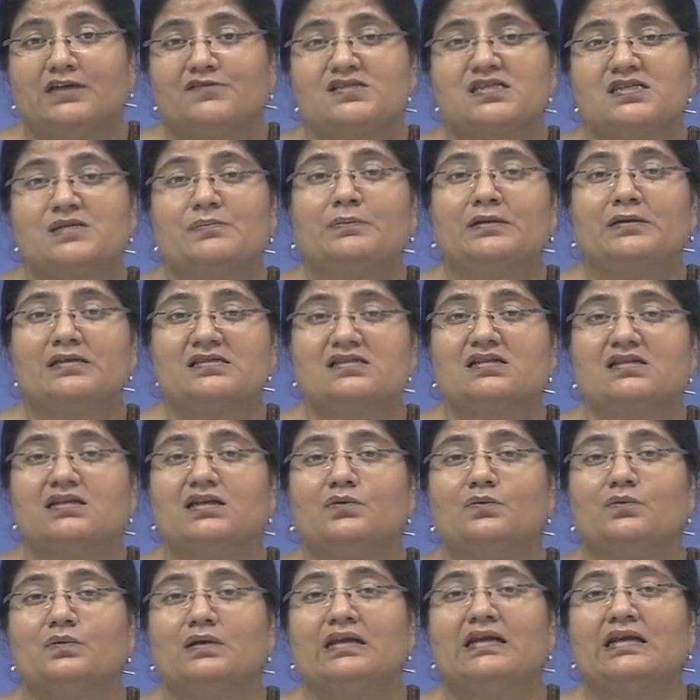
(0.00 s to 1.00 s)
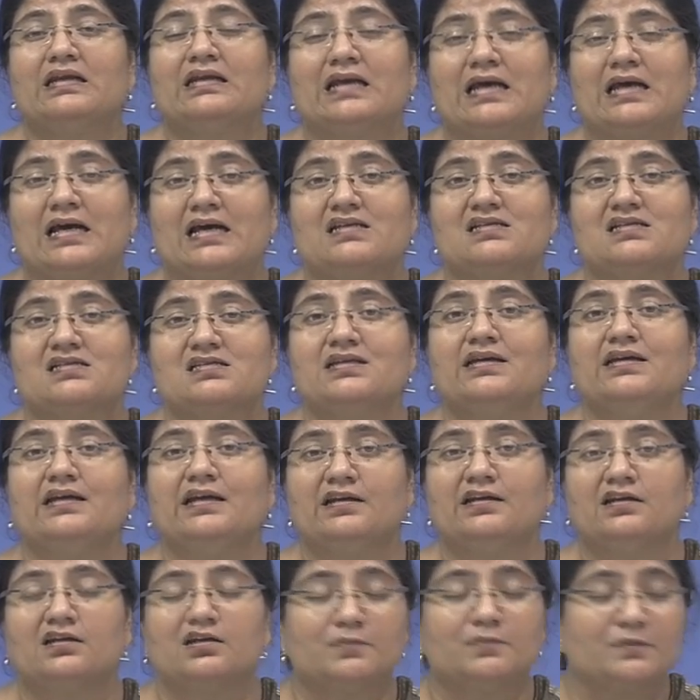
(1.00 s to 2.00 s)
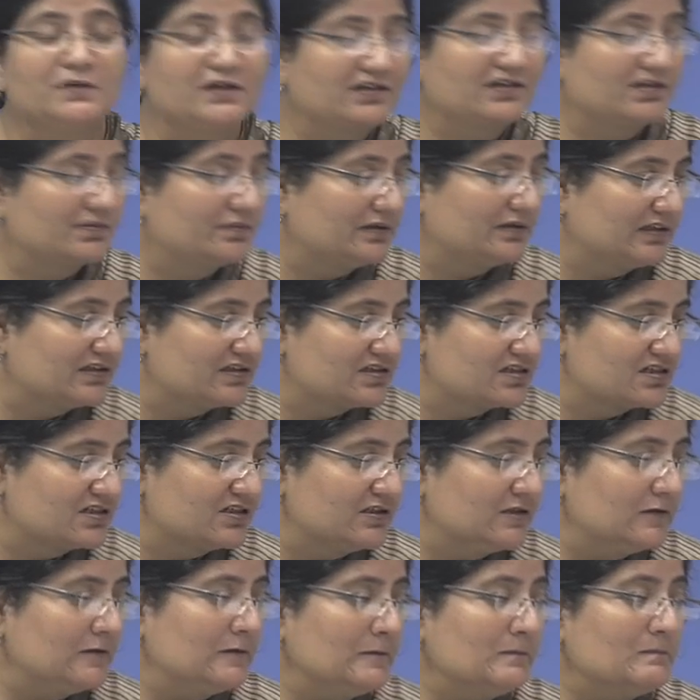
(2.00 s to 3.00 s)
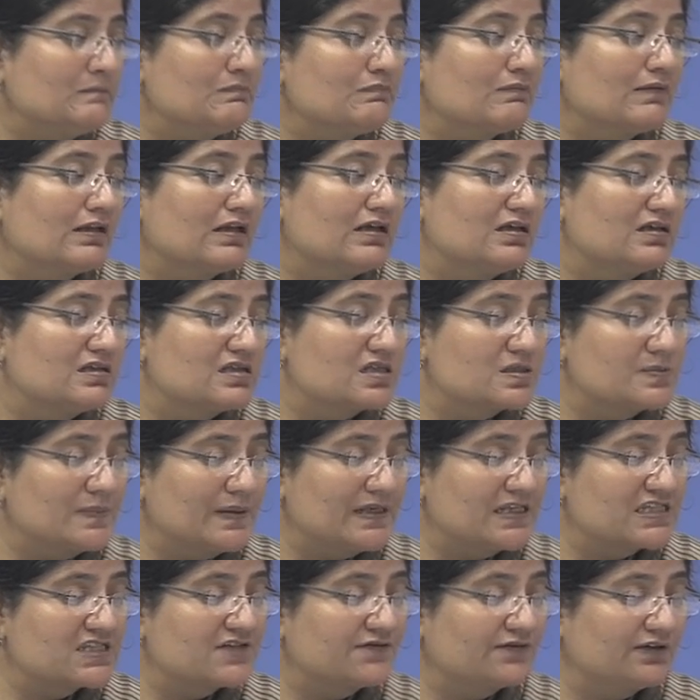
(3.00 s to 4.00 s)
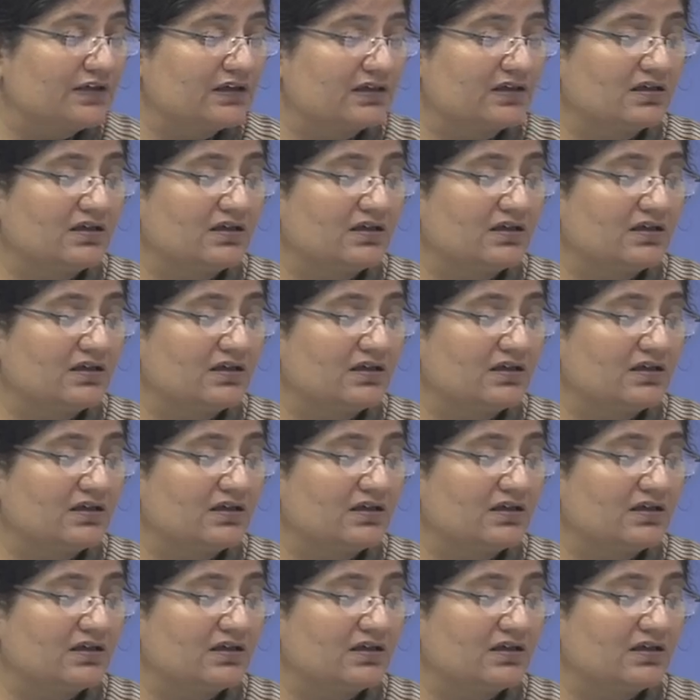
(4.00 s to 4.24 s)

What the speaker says: simplicity will enhance the interpretability. Specific,